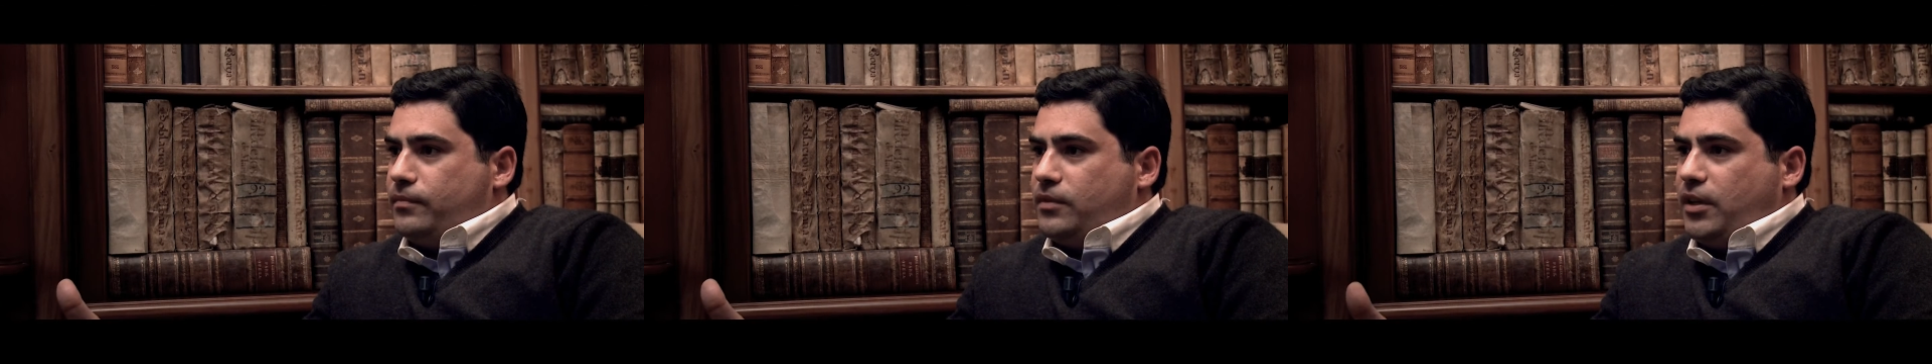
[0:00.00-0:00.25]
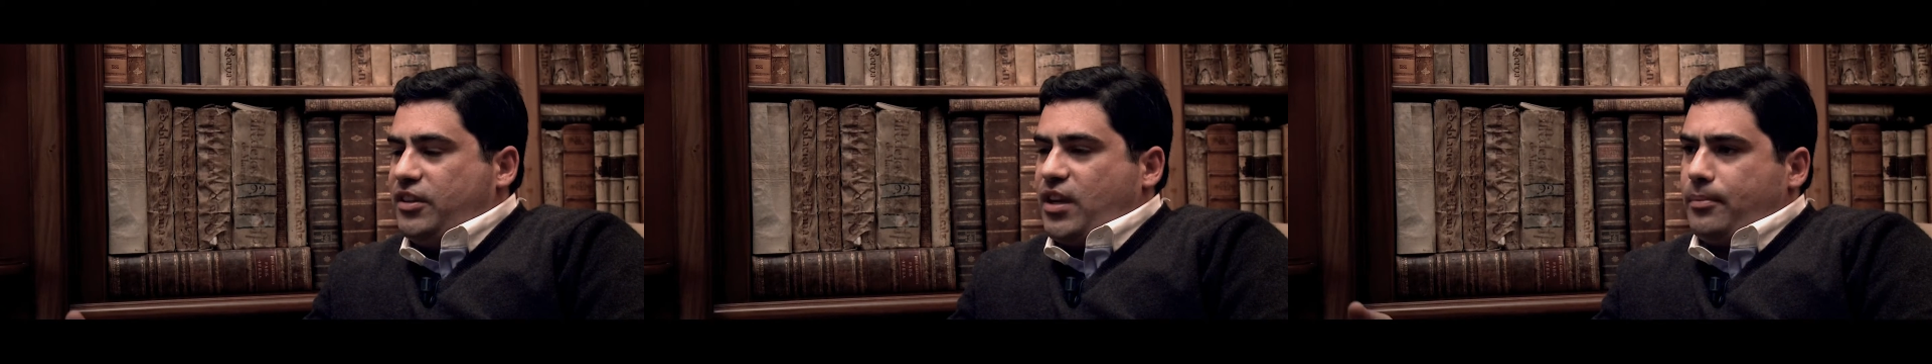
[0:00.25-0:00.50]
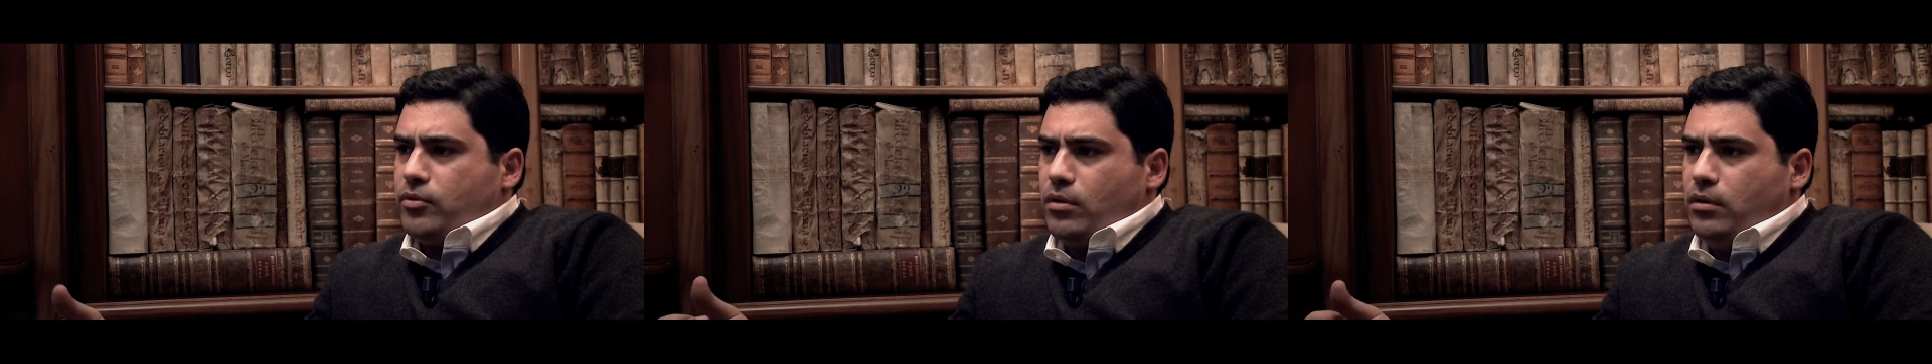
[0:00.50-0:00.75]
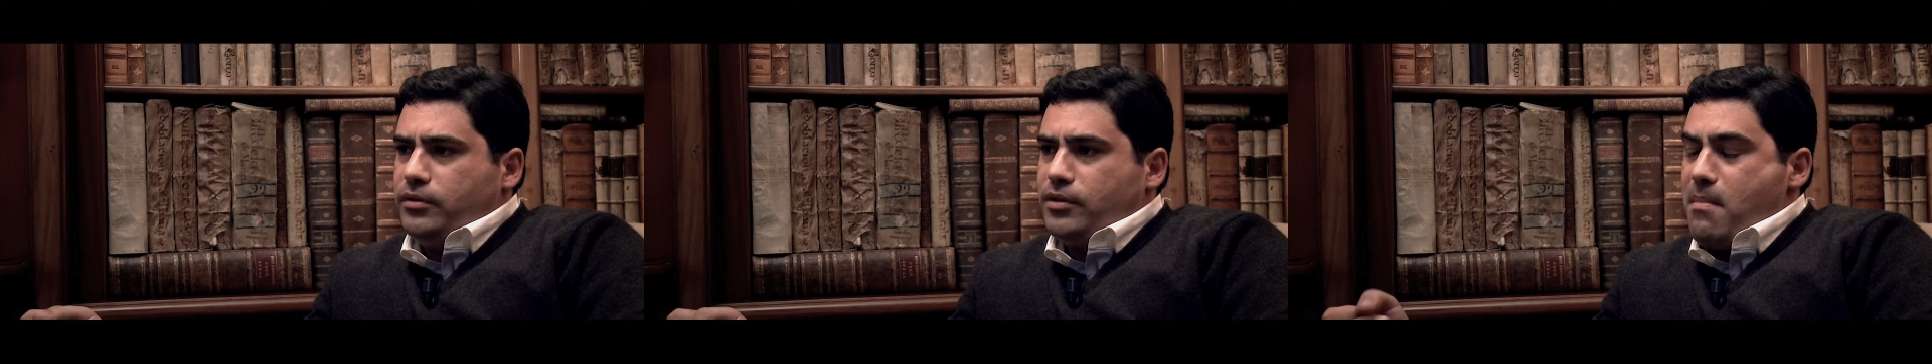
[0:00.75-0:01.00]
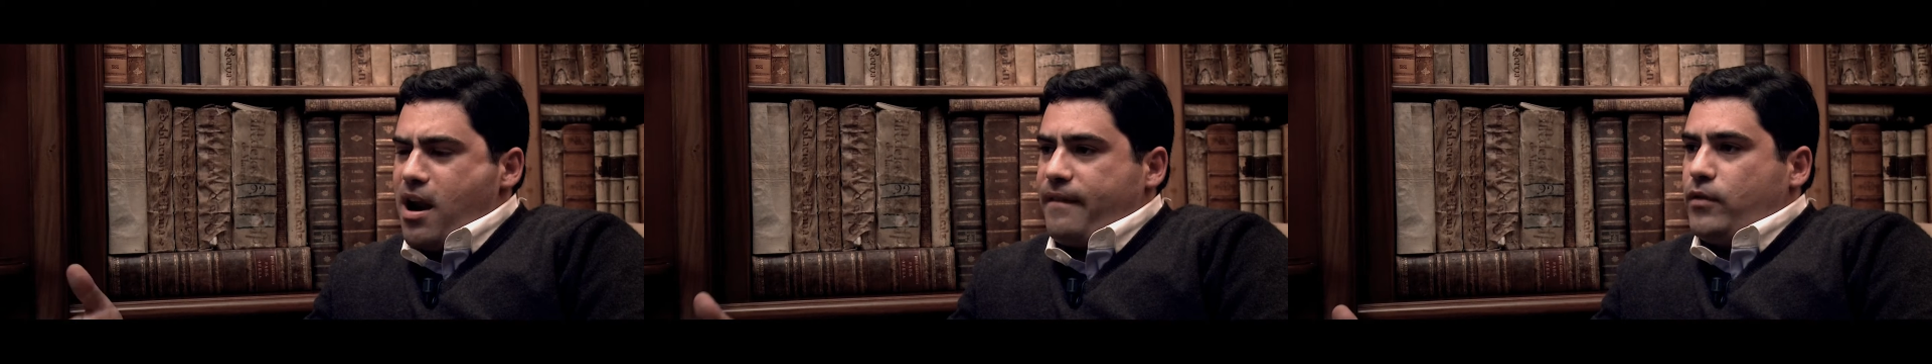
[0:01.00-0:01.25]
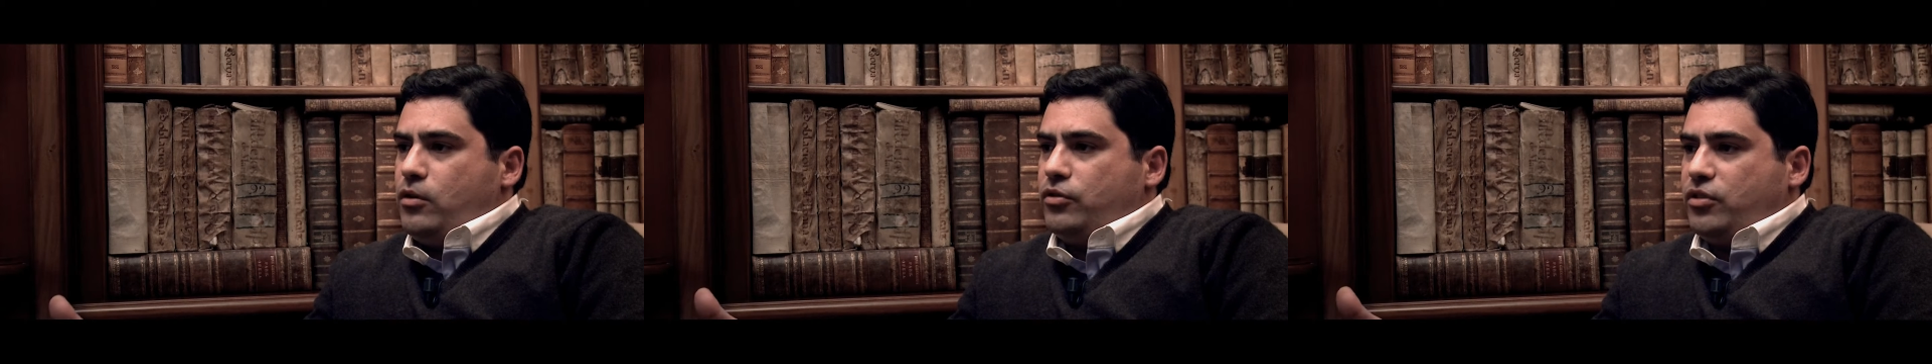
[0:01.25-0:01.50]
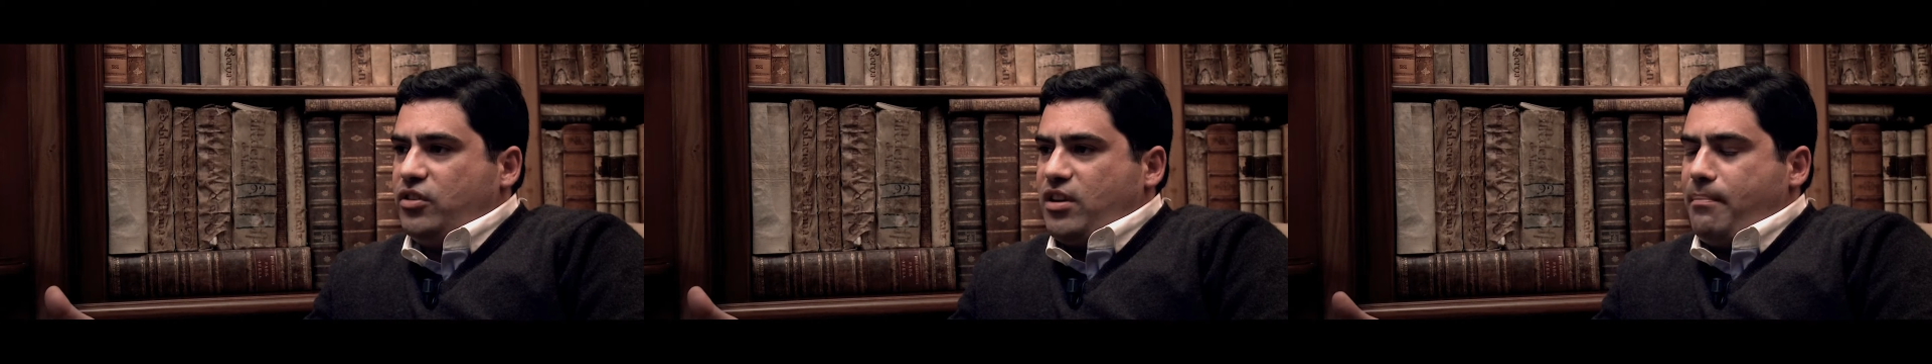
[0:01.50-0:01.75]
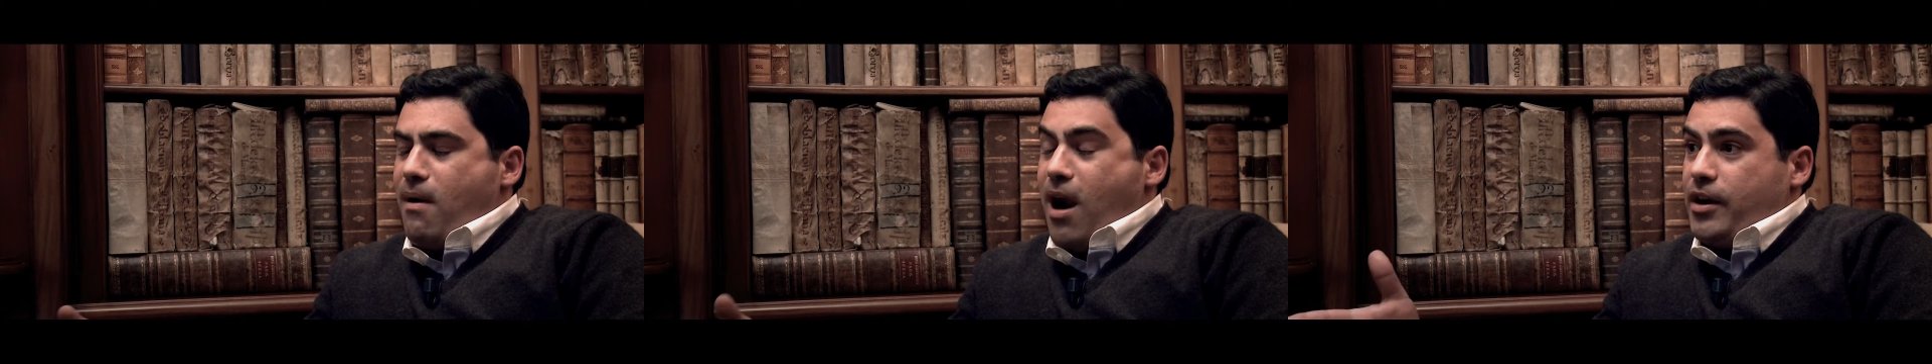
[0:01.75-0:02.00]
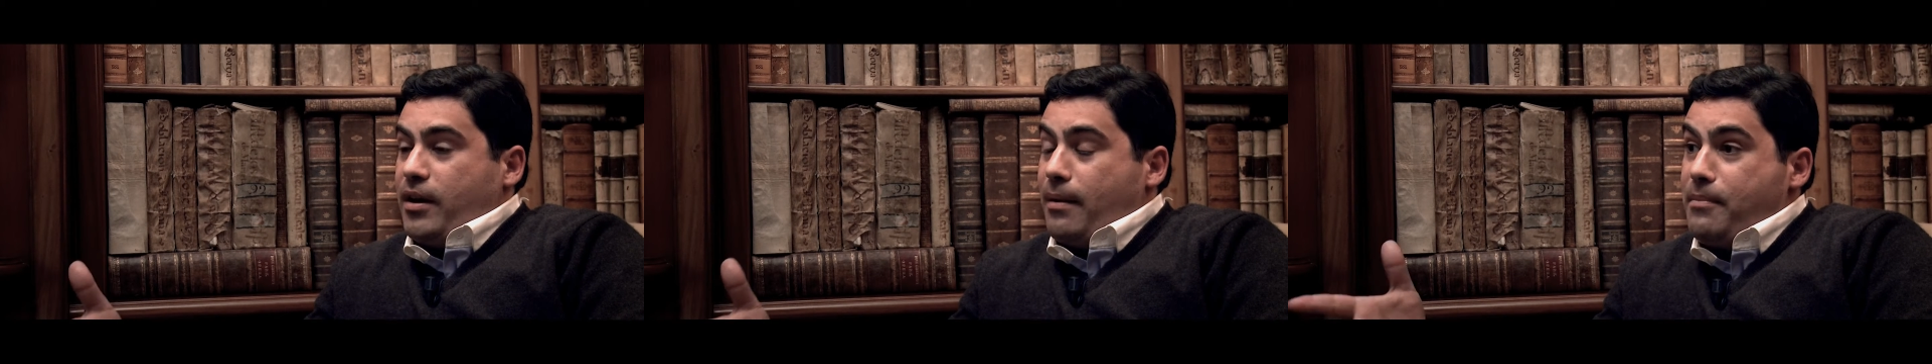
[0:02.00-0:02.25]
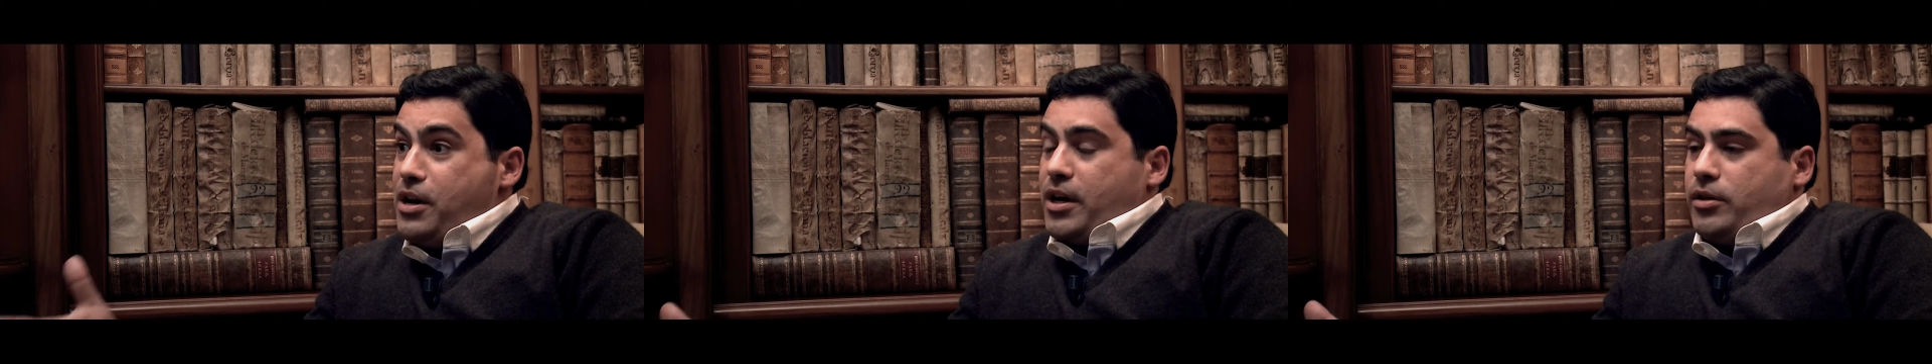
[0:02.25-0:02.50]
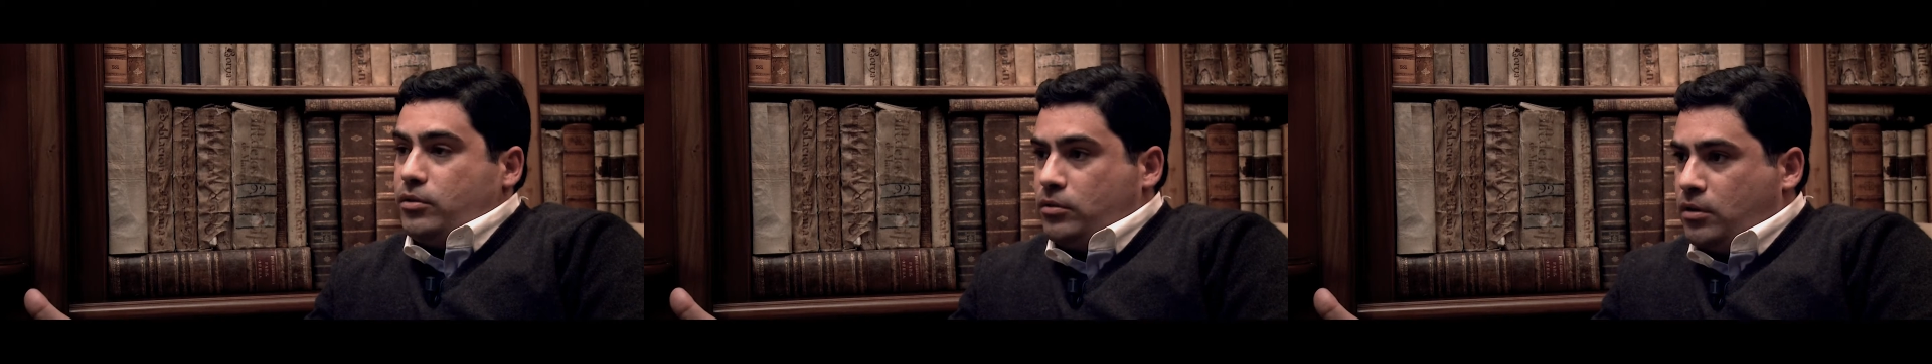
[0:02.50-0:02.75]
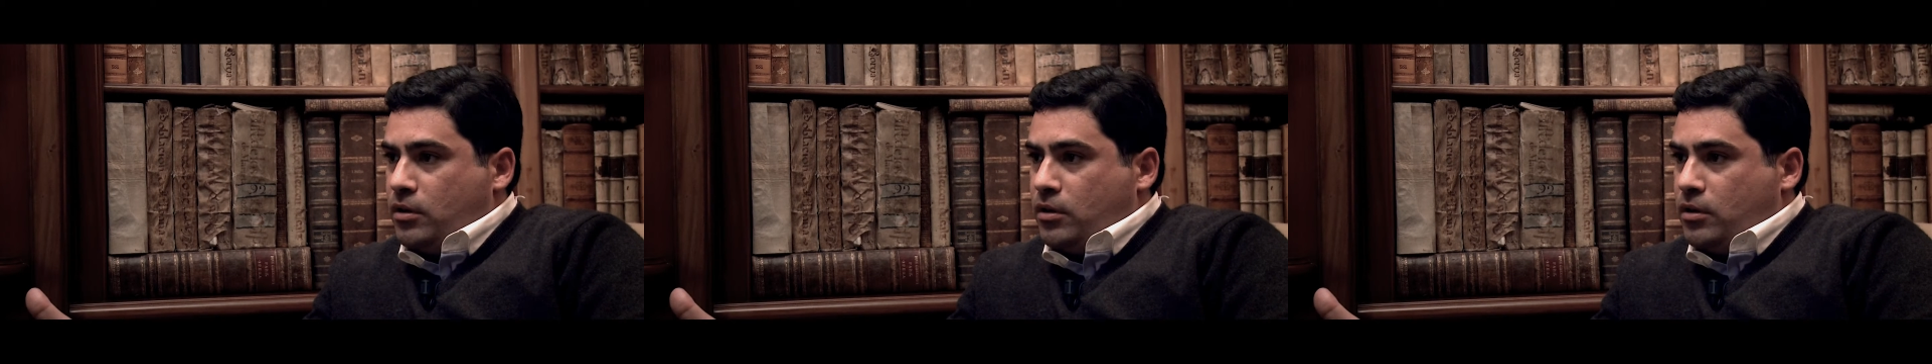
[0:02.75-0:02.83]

It's absolutely marvelous. It's a miracle.